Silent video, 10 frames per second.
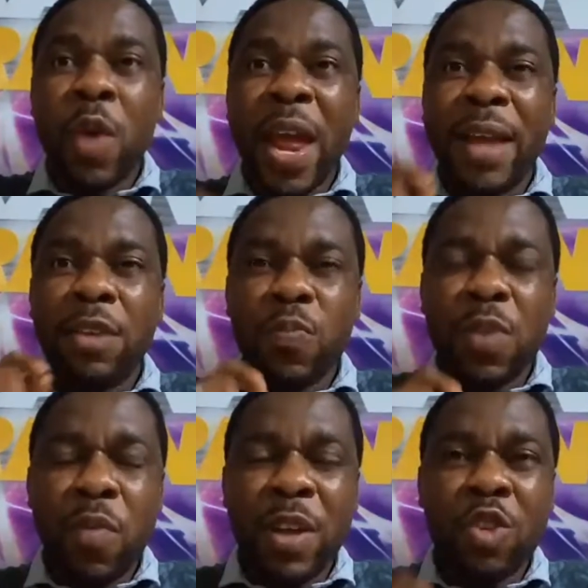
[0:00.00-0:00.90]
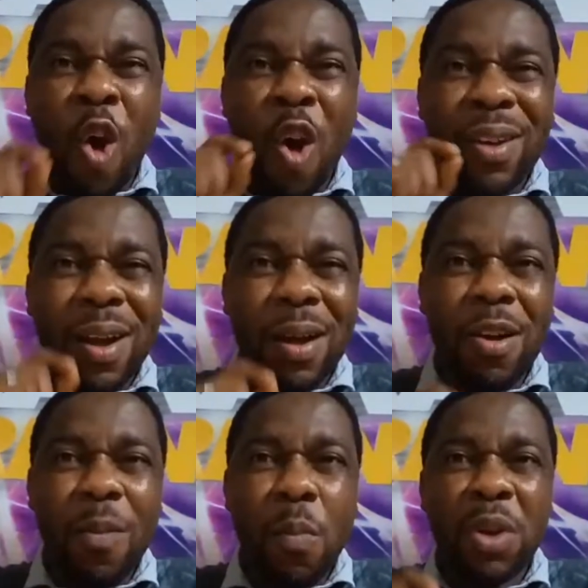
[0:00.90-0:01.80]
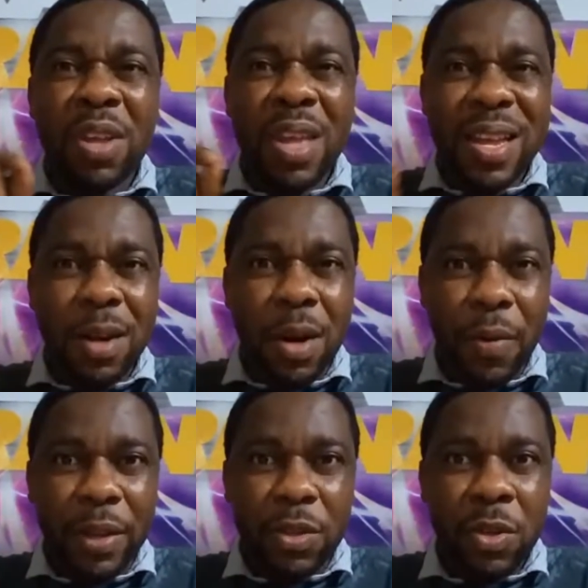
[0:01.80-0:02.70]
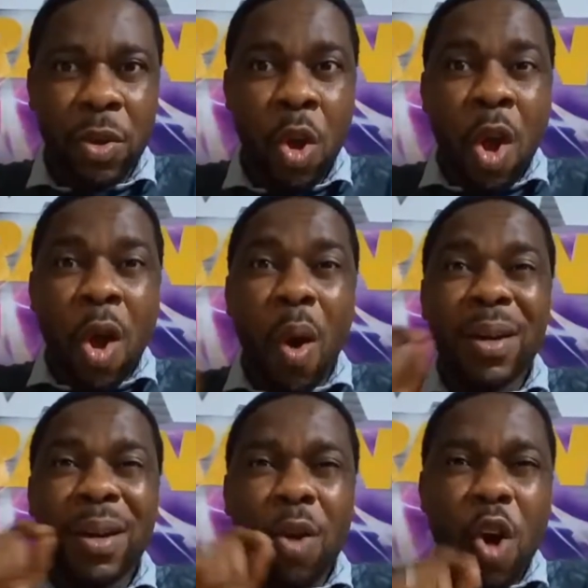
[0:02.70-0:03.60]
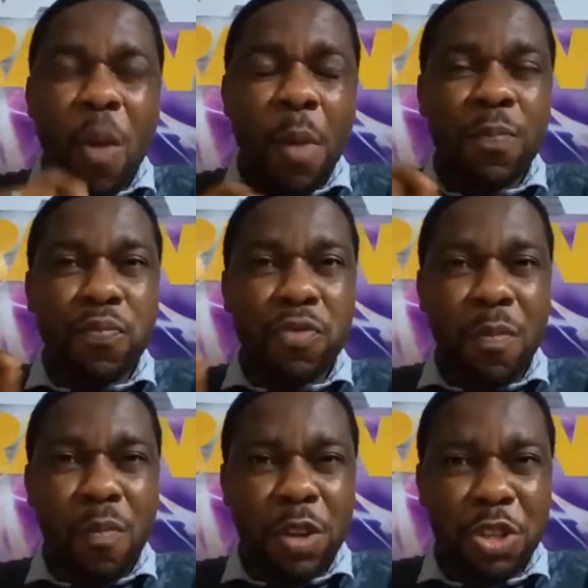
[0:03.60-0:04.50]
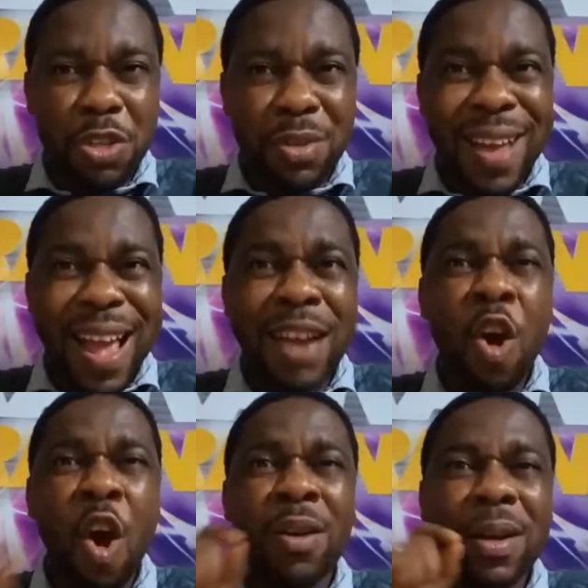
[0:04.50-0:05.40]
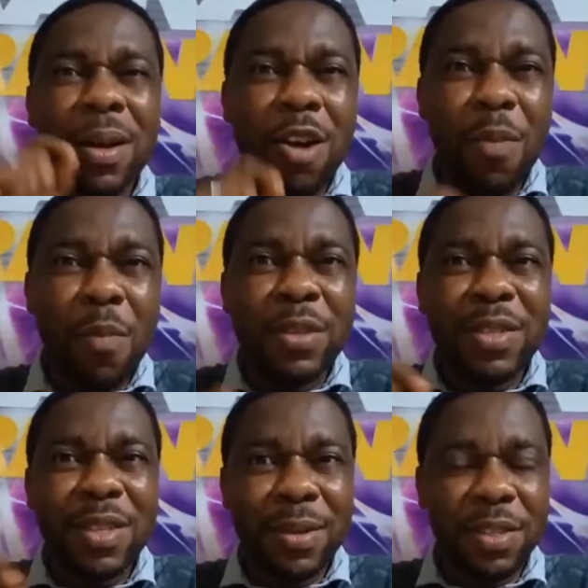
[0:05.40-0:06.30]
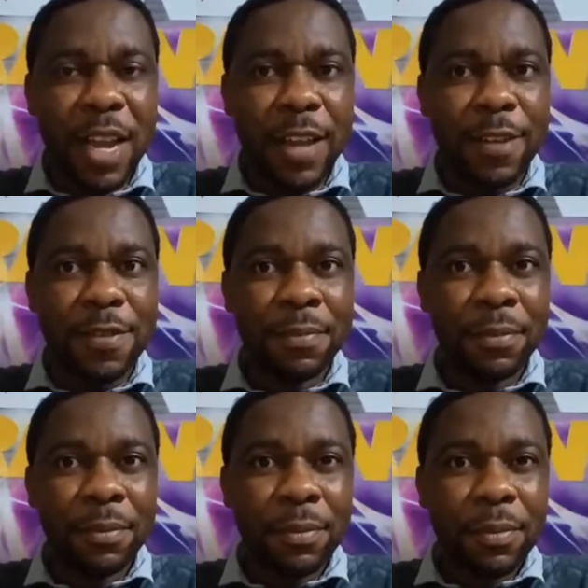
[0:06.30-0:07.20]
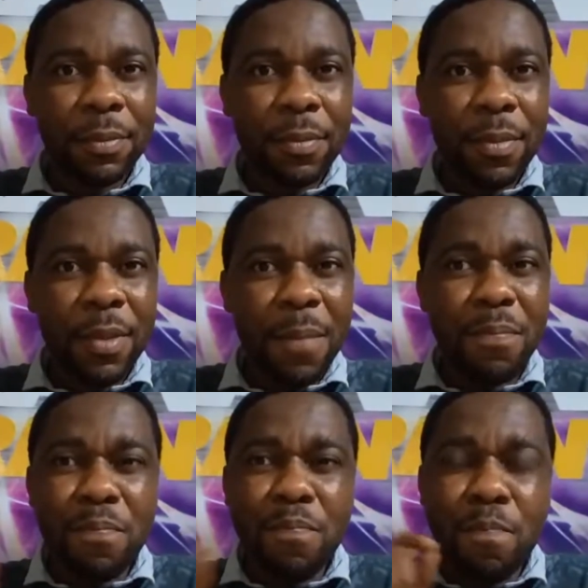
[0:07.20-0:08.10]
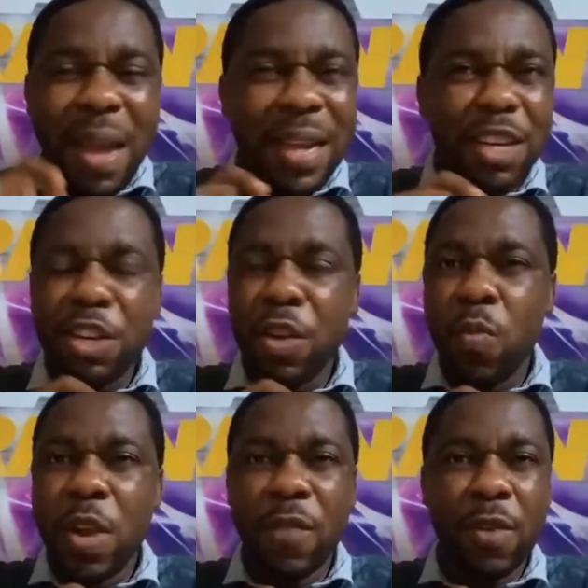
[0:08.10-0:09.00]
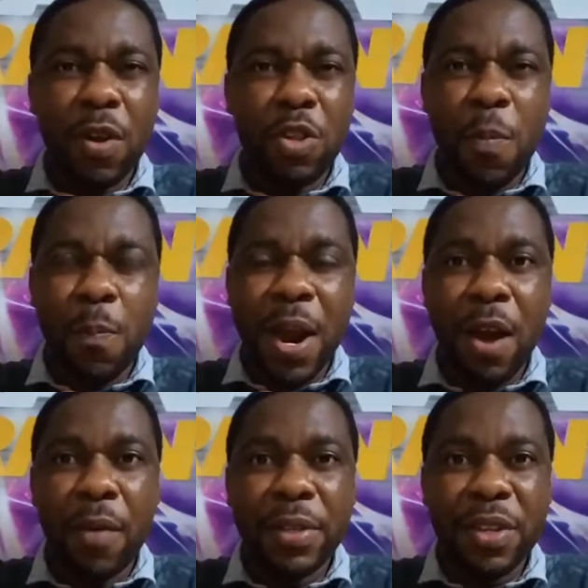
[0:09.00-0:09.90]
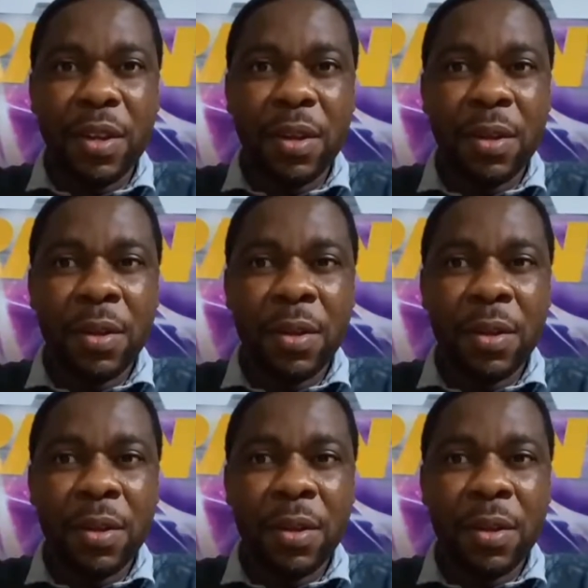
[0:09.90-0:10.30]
to experience uncommon increase, uncommon promotion, and uncommon success. Making the will of God your priority.